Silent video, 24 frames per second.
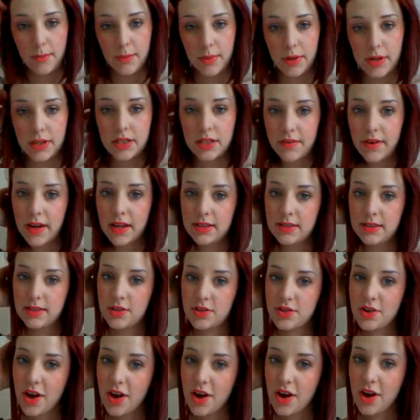Because I've had
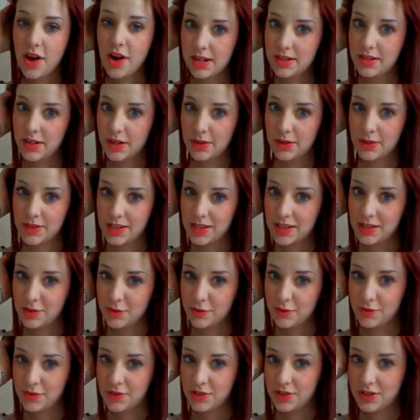such a high
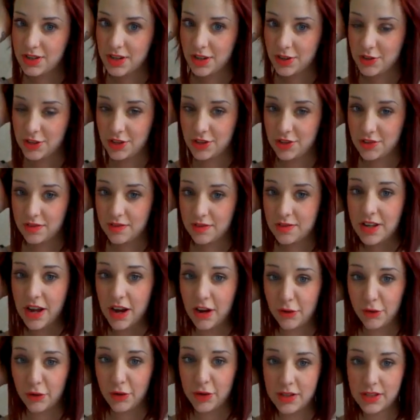dosage of
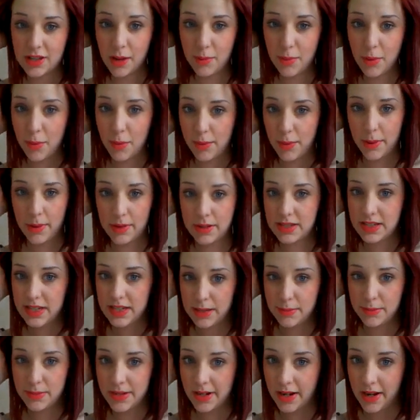steroids, I probably won't
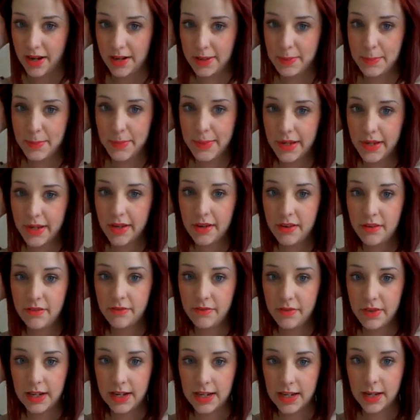sleep tonight.
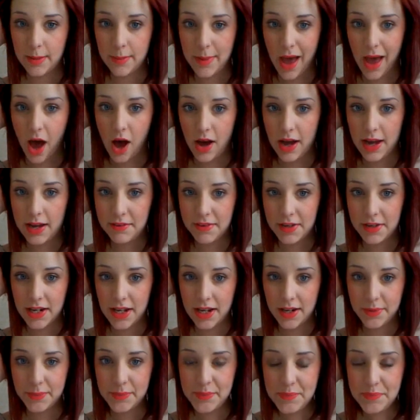Feeling a bit high right
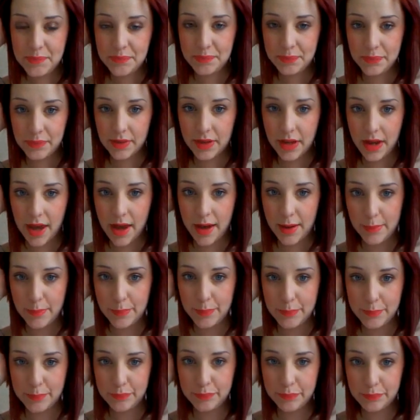now,
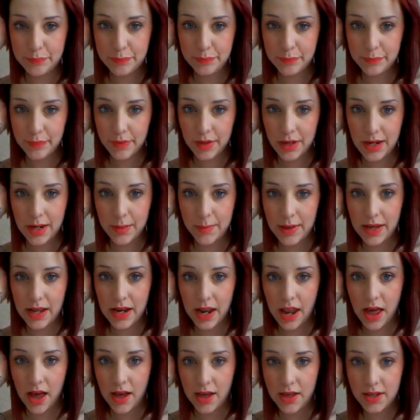and a
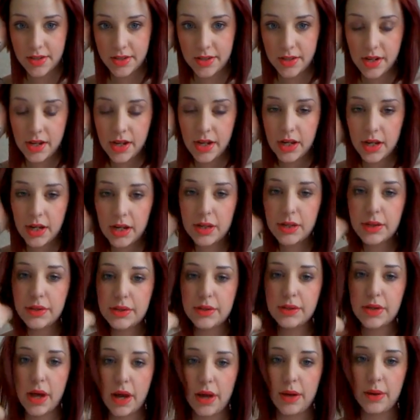bit alert.
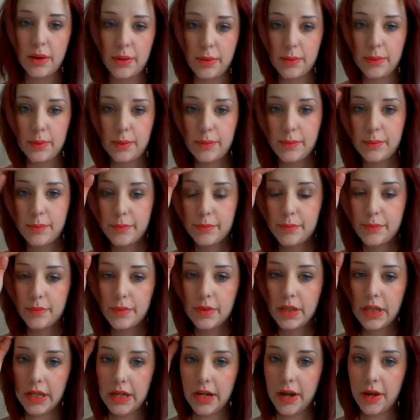So,
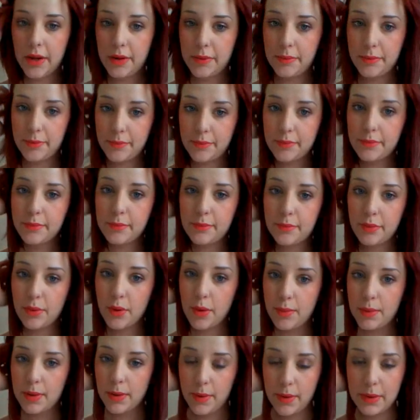you know,
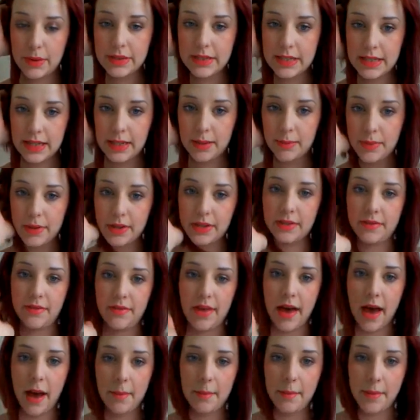probably won't sleep because of
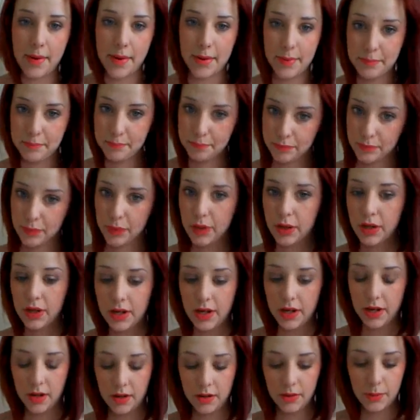that. But you
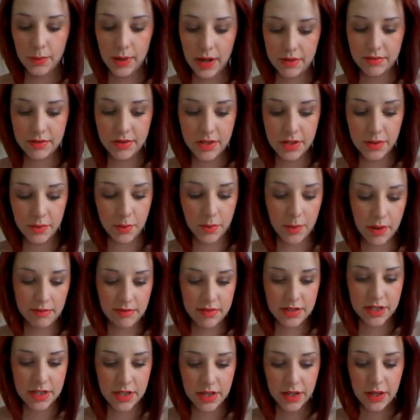know, we have to do what we
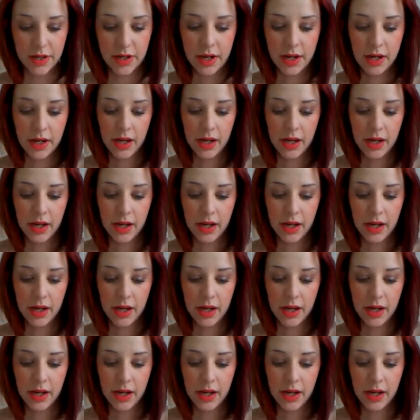have to do.